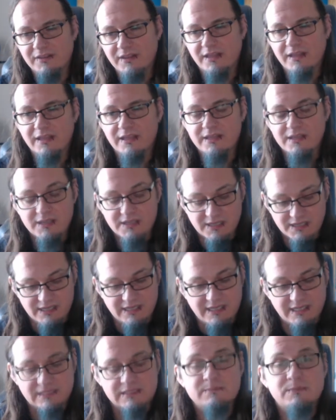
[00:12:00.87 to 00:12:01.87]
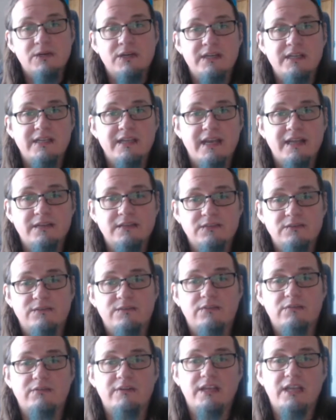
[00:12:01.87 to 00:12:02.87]
There is my End of
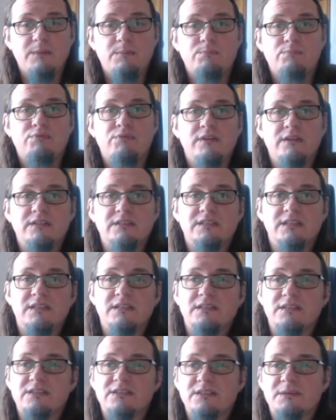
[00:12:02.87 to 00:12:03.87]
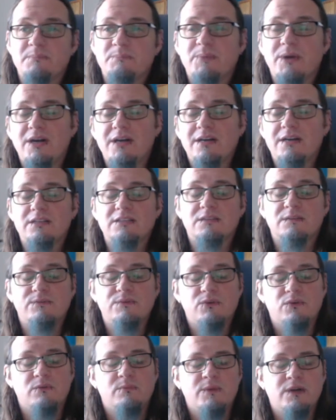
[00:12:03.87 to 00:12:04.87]
3 printing some parts
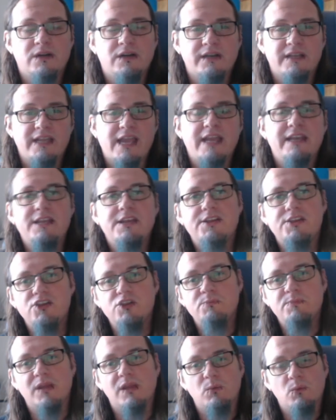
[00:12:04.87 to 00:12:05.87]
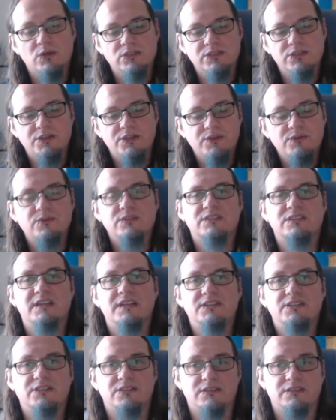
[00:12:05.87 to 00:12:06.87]
for my Anycubic wash and cure
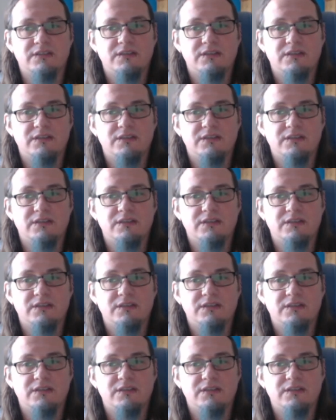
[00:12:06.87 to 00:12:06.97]
station.